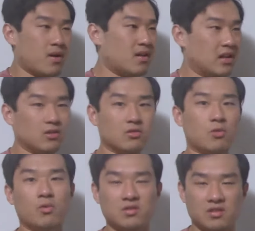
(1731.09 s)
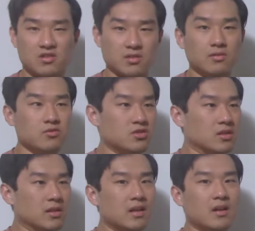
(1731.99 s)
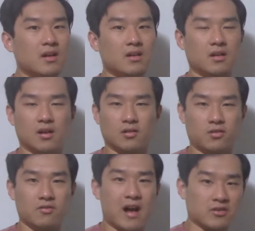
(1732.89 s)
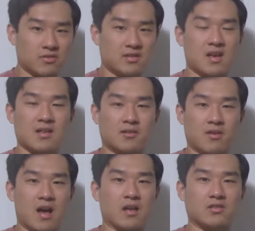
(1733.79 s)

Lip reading: but they don't know what's the solution to actually say that right.